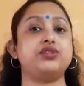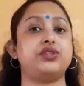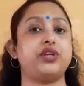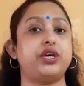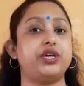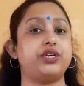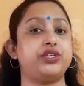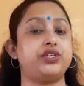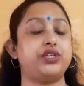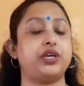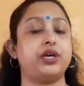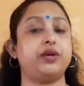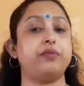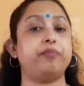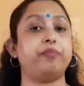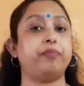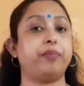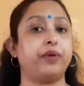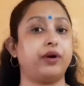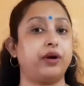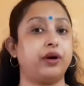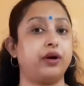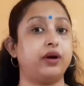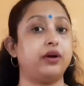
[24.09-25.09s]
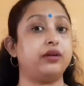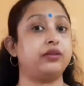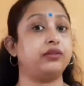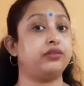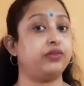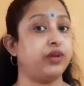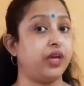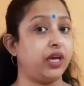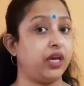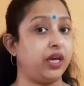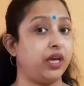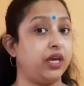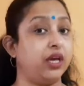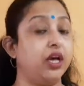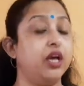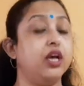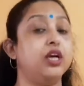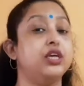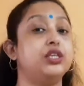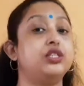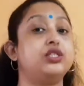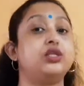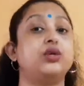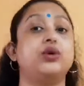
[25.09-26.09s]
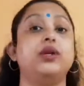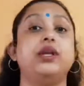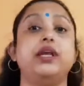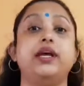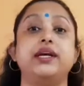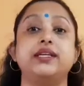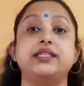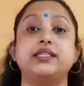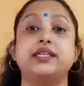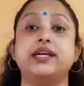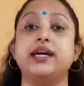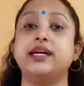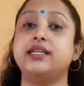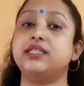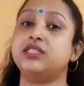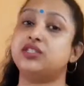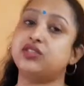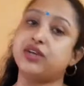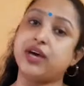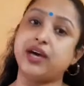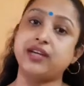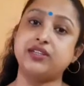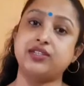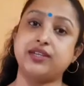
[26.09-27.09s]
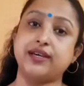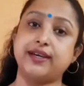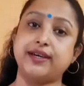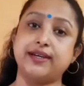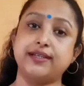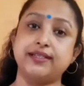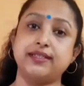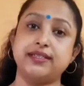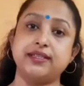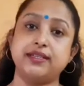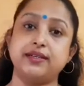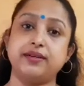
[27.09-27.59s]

session part 3. So let's get started.